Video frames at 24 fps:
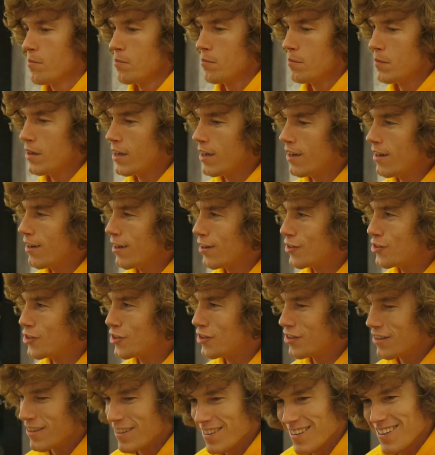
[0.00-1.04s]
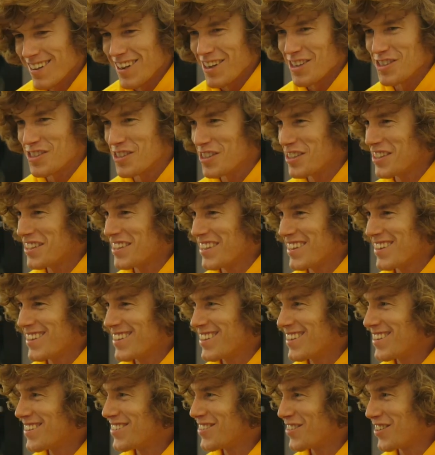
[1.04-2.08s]
man, I should have done
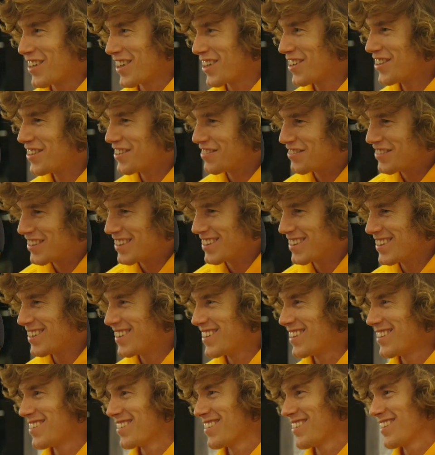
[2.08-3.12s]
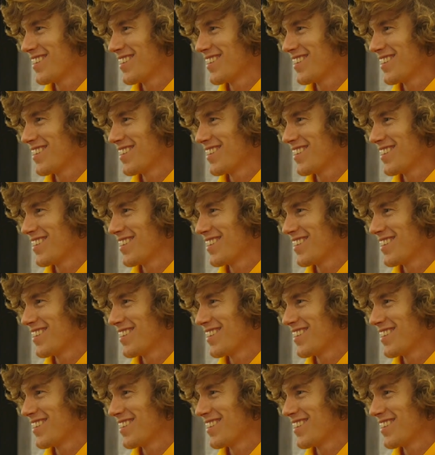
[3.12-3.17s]
this, or I could have done this.